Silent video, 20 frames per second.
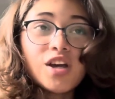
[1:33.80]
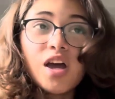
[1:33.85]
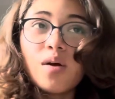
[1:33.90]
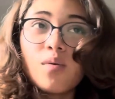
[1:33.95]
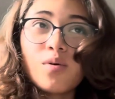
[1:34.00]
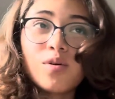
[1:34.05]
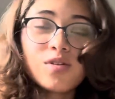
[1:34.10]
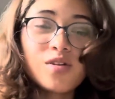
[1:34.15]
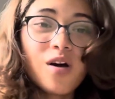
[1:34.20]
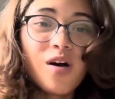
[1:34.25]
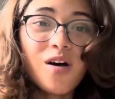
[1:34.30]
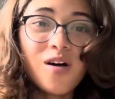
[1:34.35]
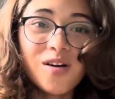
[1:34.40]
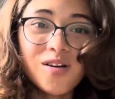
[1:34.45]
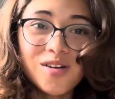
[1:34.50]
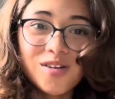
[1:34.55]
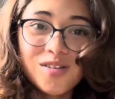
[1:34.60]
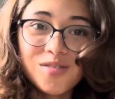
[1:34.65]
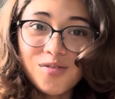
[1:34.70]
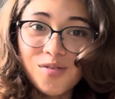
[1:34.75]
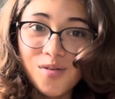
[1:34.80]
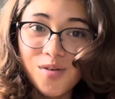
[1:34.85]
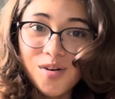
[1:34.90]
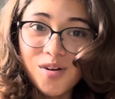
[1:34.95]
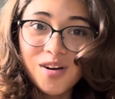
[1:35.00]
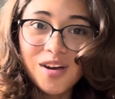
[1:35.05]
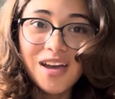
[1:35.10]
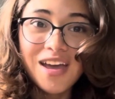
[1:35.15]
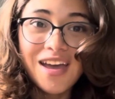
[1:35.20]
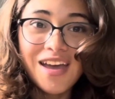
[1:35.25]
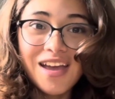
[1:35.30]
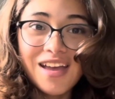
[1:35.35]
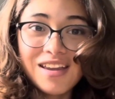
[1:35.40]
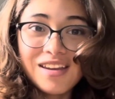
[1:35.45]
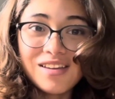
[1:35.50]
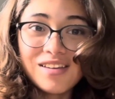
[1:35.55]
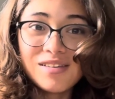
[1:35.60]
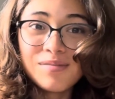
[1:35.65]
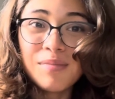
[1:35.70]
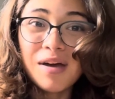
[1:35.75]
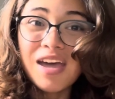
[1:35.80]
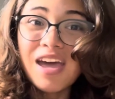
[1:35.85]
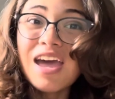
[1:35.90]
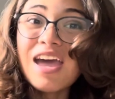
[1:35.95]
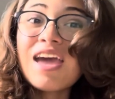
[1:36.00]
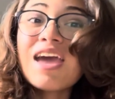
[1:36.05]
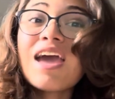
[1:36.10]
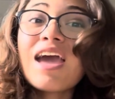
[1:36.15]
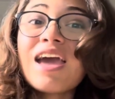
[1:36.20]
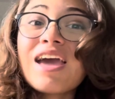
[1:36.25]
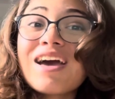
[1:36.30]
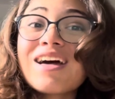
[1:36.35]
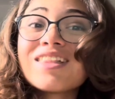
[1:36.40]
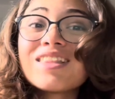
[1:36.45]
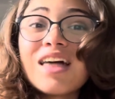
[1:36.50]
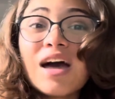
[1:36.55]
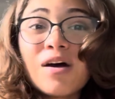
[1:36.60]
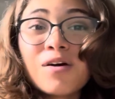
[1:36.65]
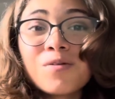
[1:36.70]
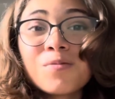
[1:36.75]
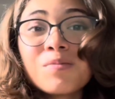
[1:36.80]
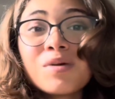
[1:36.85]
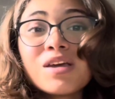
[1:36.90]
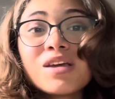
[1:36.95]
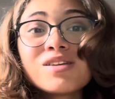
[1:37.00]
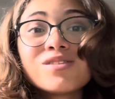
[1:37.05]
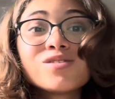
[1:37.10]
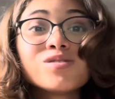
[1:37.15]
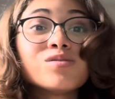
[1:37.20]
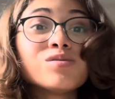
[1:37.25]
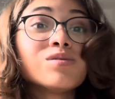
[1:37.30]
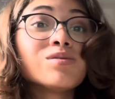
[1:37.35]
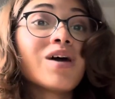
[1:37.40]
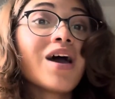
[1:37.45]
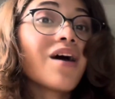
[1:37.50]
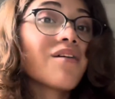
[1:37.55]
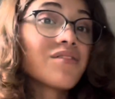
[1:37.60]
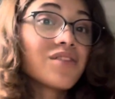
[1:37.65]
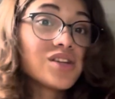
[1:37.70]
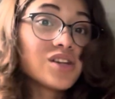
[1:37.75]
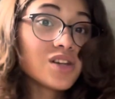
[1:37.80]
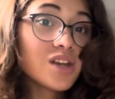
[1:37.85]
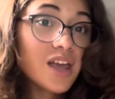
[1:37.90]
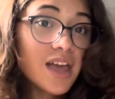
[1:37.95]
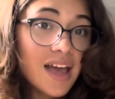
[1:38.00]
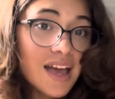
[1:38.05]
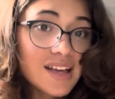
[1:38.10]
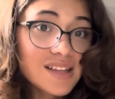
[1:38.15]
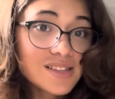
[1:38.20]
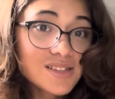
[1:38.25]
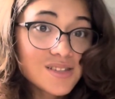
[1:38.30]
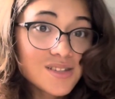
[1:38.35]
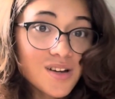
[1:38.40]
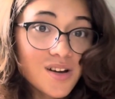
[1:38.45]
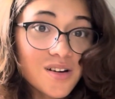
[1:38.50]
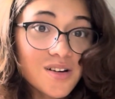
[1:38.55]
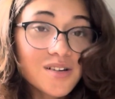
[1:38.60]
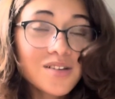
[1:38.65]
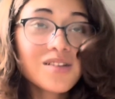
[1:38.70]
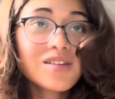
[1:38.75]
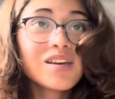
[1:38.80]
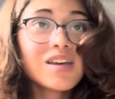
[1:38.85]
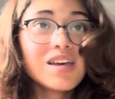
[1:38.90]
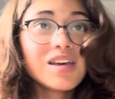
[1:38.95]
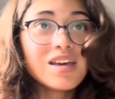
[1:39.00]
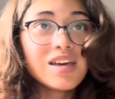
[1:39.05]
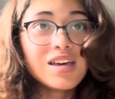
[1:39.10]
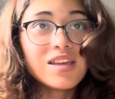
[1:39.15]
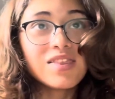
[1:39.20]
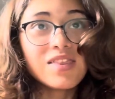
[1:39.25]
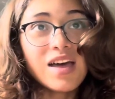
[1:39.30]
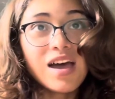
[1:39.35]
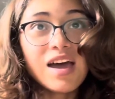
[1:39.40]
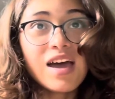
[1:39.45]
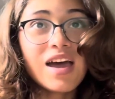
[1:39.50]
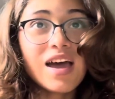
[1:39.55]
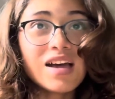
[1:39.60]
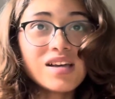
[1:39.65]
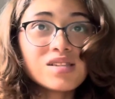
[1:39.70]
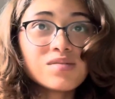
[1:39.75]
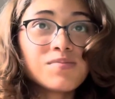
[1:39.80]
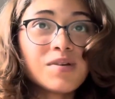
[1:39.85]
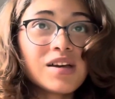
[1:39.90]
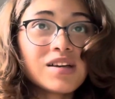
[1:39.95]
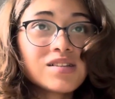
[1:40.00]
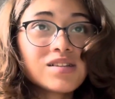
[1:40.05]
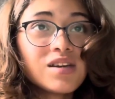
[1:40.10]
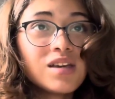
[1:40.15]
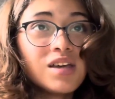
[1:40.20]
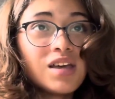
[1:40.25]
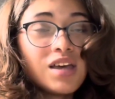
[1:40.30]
I worked hard for, and my AA allowed me to have a head start in that aspect.